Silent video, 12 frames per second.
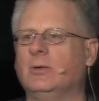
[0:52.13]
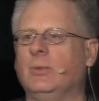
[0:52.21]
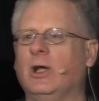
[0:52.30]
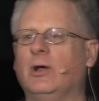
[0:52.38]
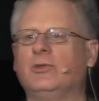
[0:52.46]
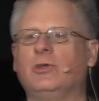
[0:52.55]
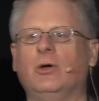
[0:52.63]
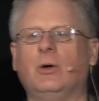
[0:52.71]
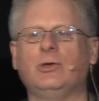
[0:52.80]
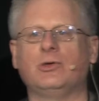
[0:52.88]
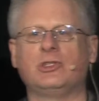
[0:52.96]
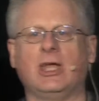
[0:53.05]
We also
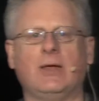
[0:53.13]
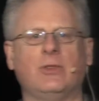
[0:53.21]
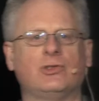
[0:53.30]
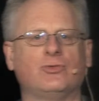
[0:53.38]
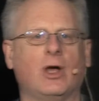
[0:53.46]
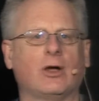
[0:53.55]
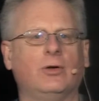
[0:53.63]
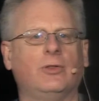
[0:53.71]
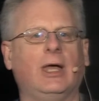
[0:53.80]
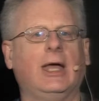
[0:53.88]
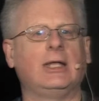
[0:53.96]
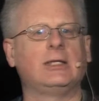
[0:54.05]
understand the struggle
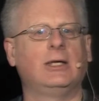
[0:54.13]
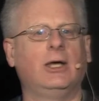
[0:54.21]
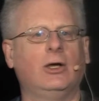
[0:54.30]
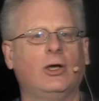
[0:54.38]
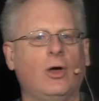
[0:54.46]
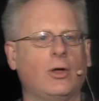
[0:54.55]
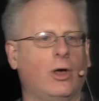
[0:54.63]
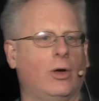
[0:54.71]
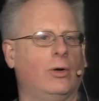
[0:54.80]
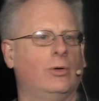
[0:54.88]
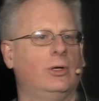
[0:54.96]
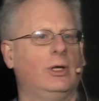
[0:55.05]
that cocoa